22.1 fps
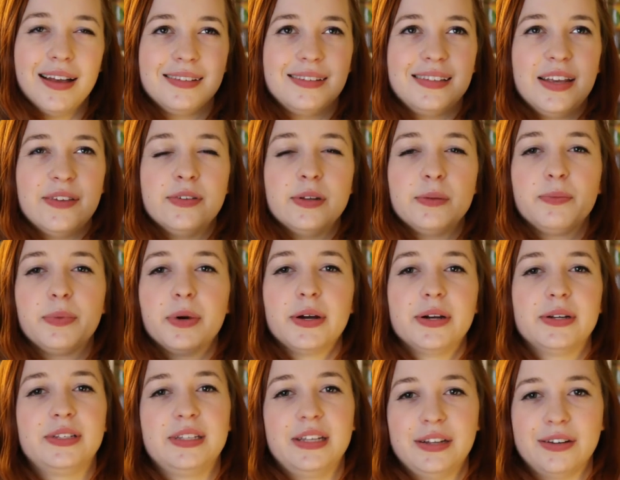given
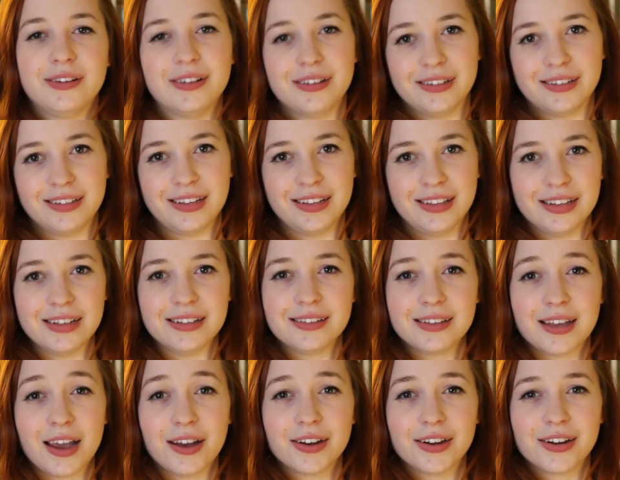personhood to these
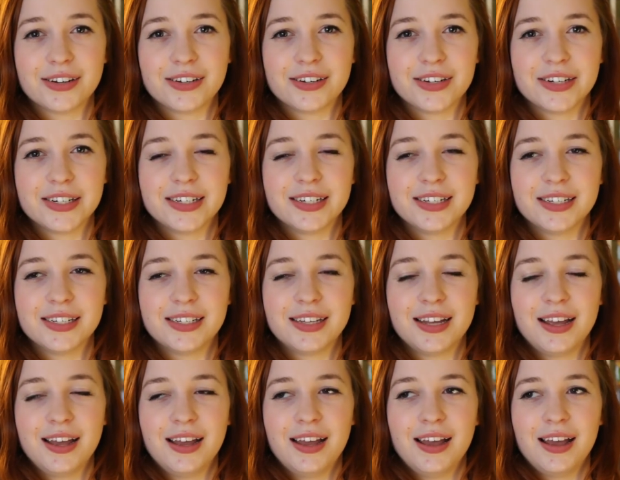characters,
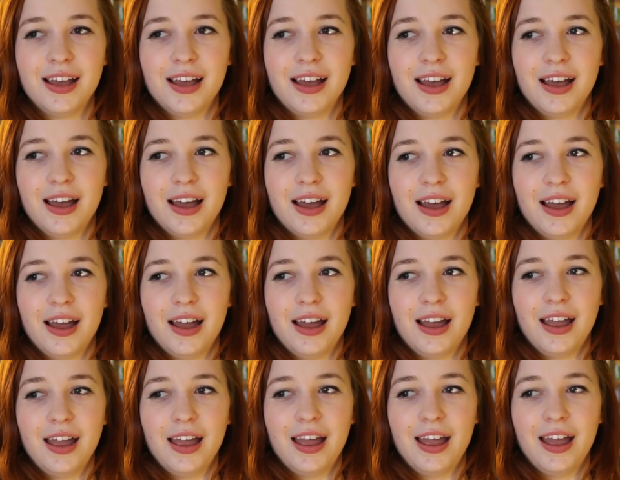
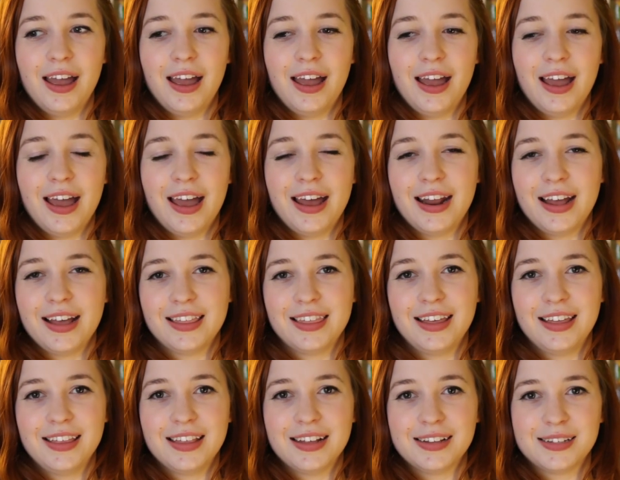and I
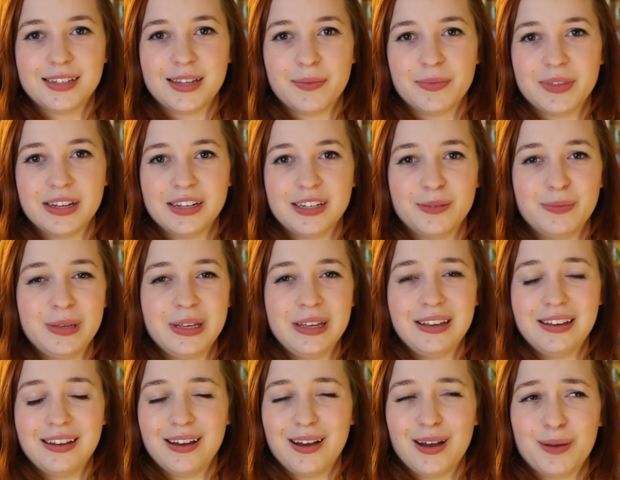think that's something to
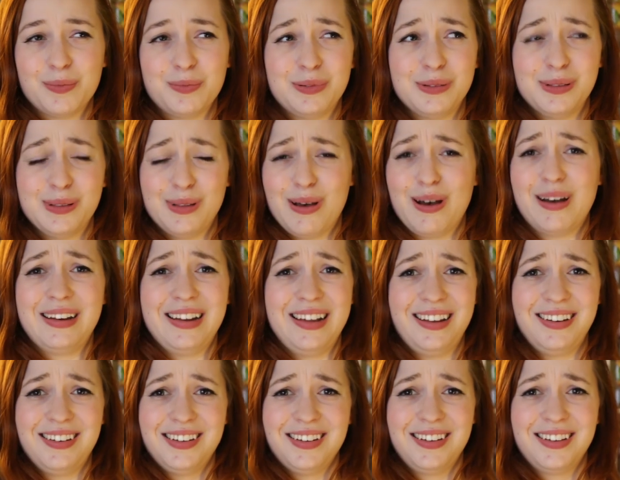be
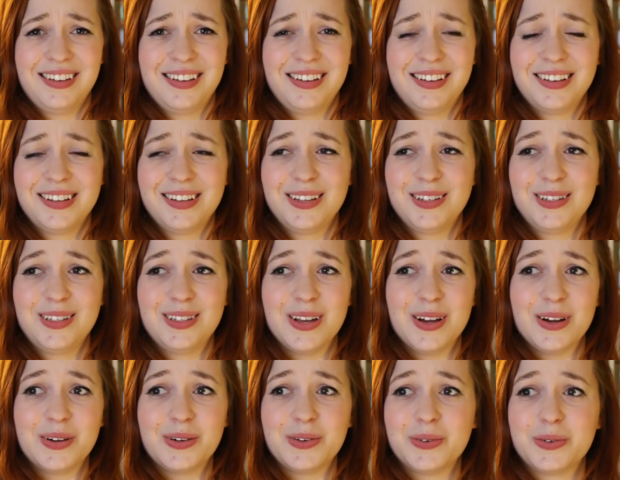applauded.
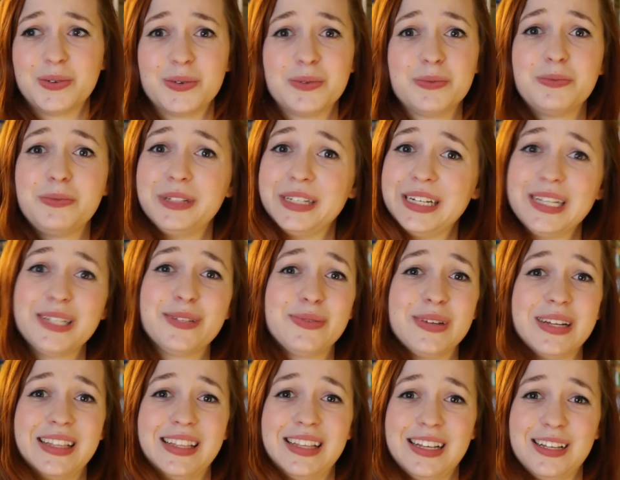So please
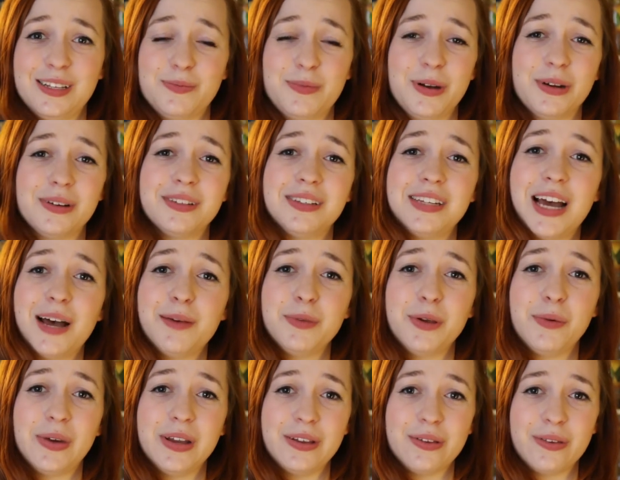read these books. Tell
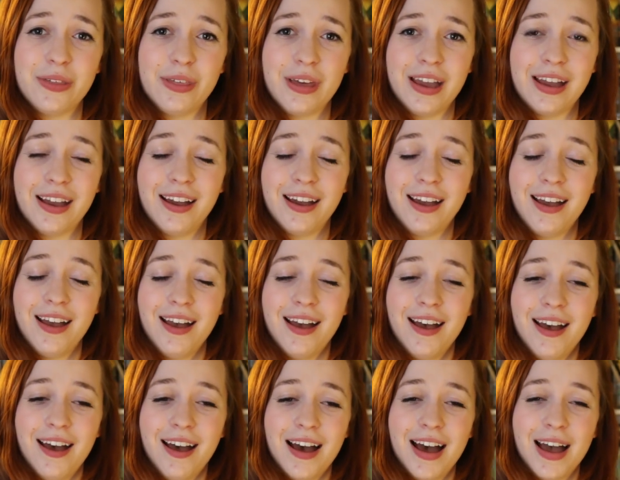me what you think.
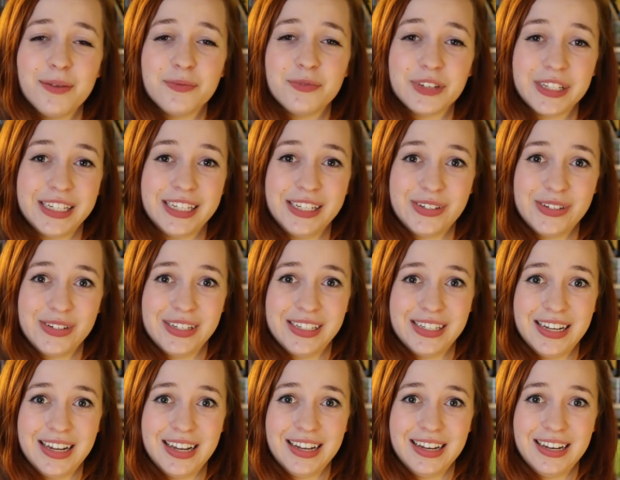I'm really
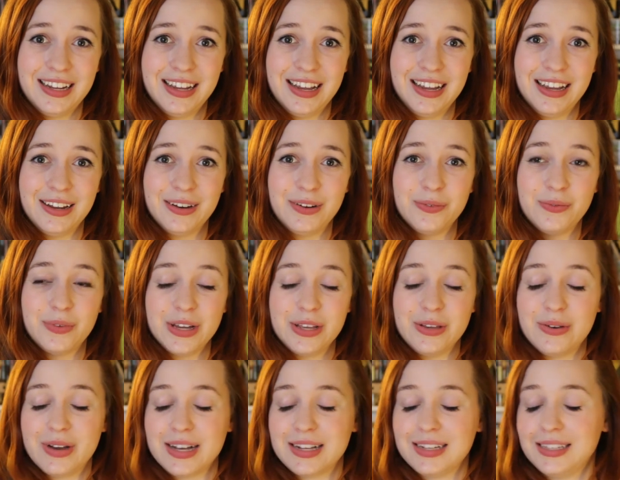interested in
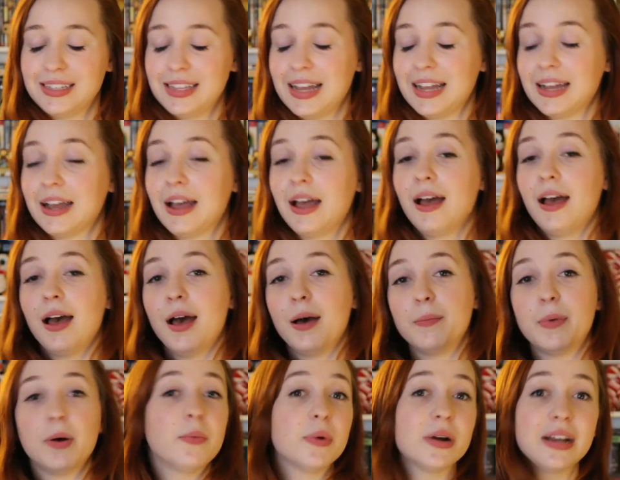what you guys think.
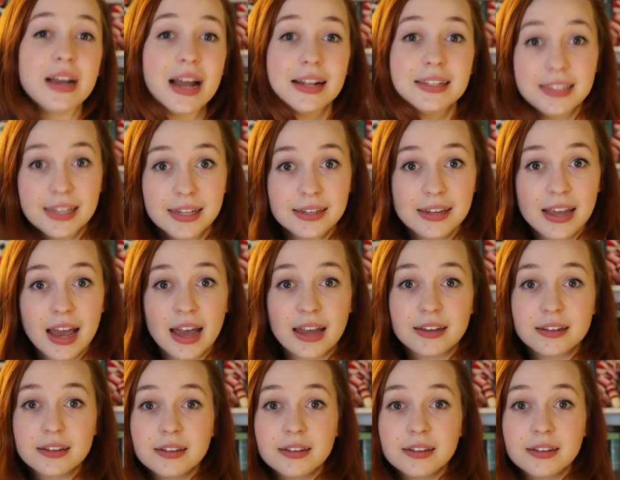But we're not done yet.